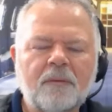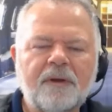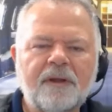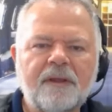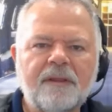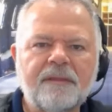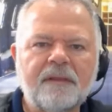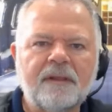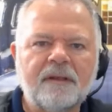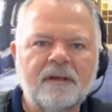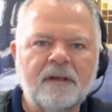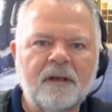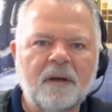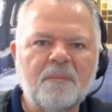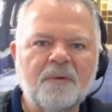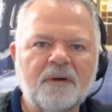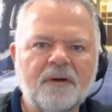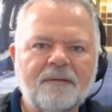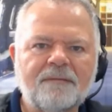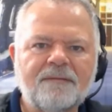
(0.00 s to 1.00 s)
with a
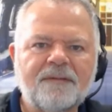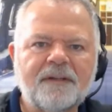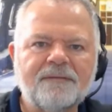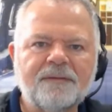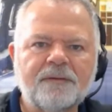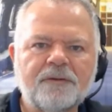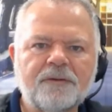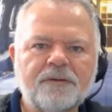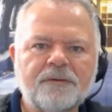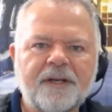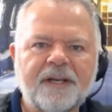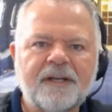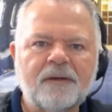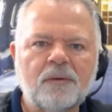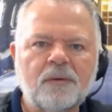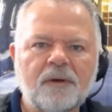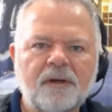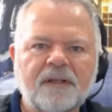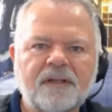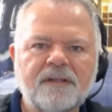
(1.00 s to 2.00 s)
number of different trade
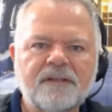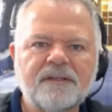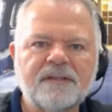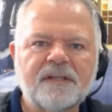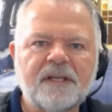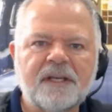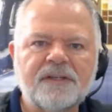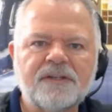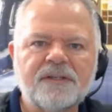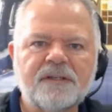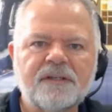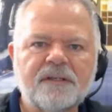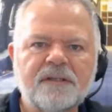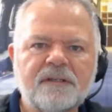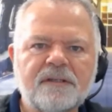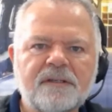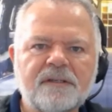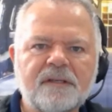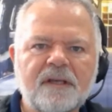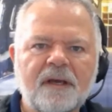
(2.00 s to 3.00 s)

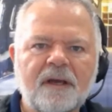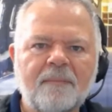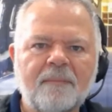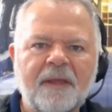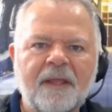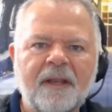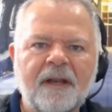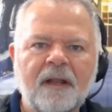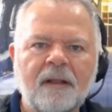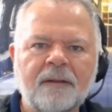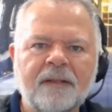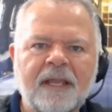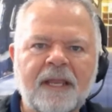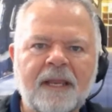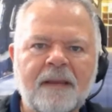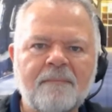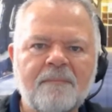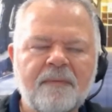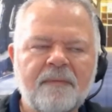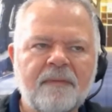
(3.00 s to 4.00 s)
organizations, and I'll
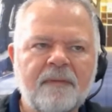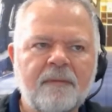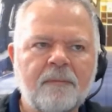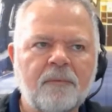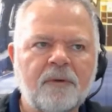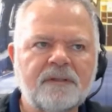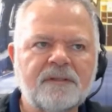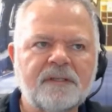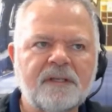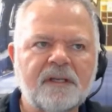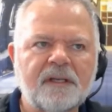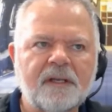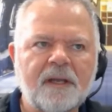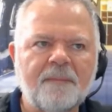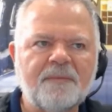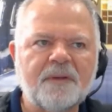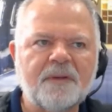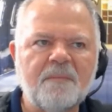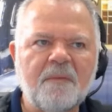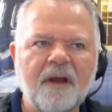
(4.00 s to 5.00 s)
name the ones that
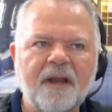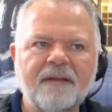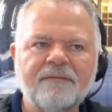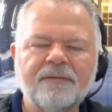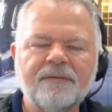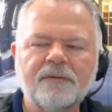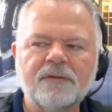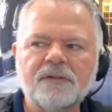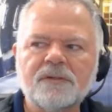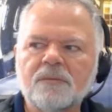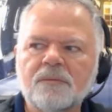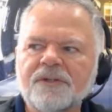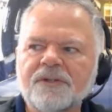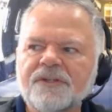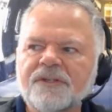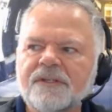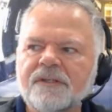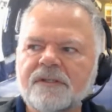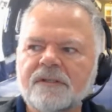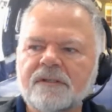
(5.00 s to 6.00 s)
come to mind first,
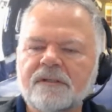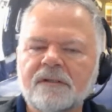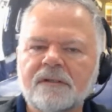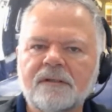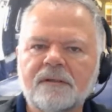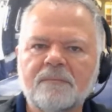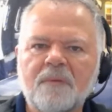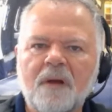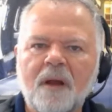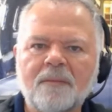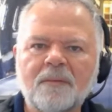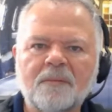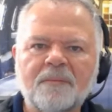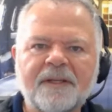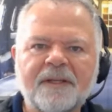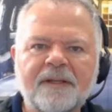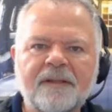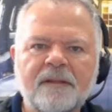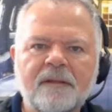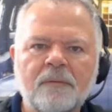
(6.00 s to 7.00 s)
which is
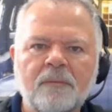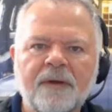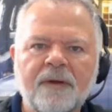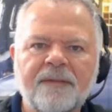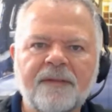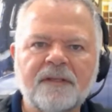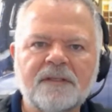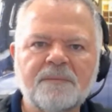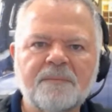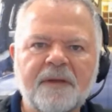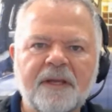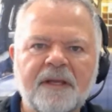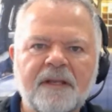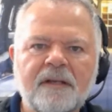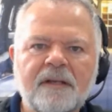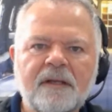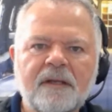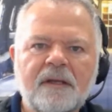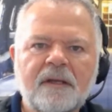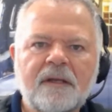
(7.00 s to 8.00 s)
probably the one that's been
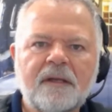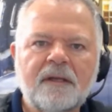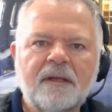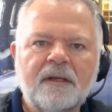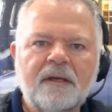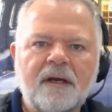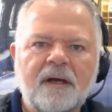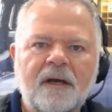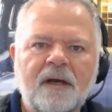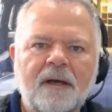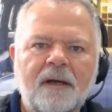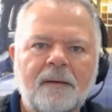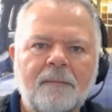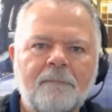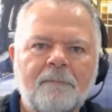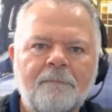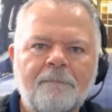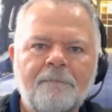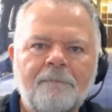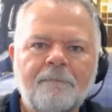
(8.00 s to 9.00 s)

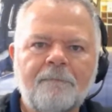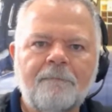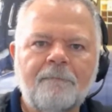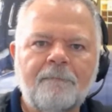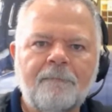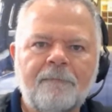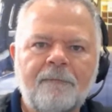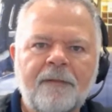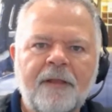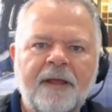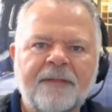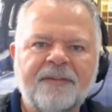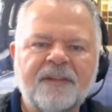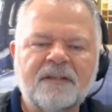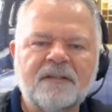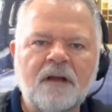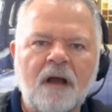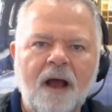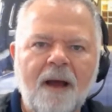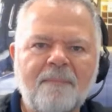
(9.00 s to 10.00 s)
at the
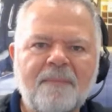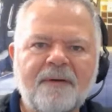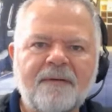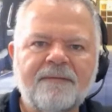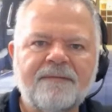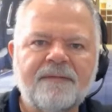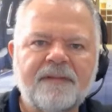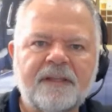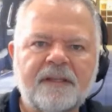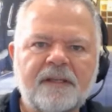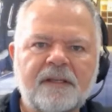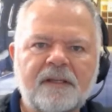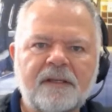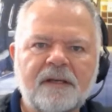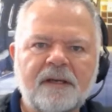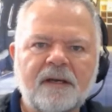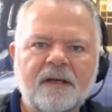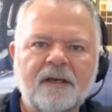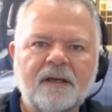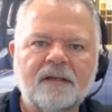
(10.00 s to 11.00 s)
top of the
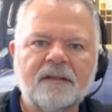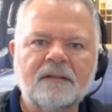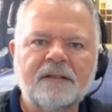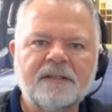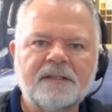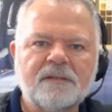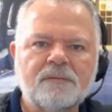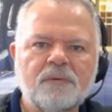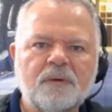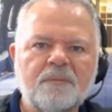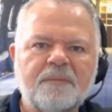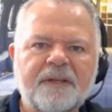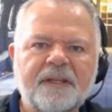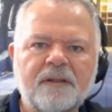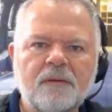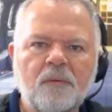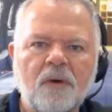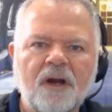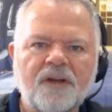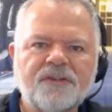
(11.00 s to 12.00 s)
list would be
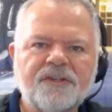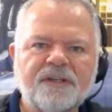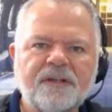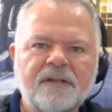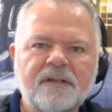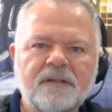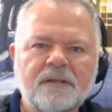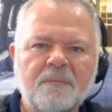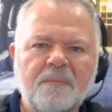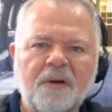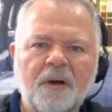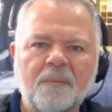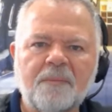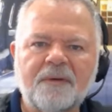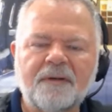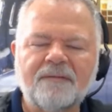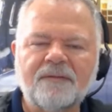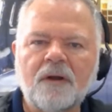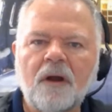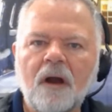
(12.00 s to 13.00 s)
the Washington
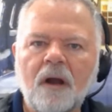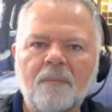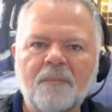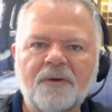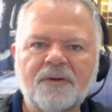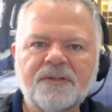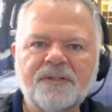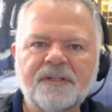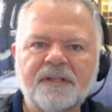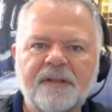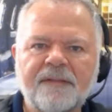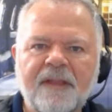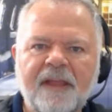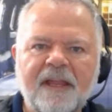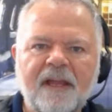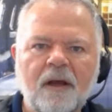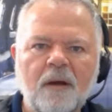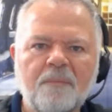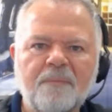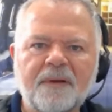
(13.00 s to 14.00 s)
Department of Commerce, and they
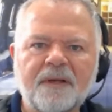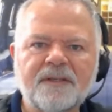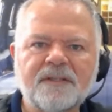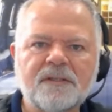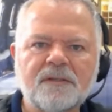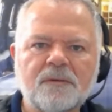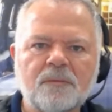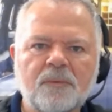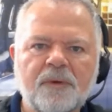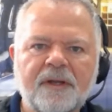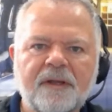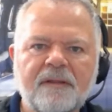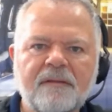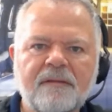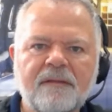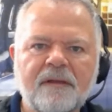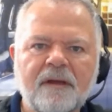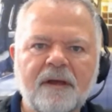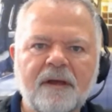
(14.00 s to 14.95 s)
help us with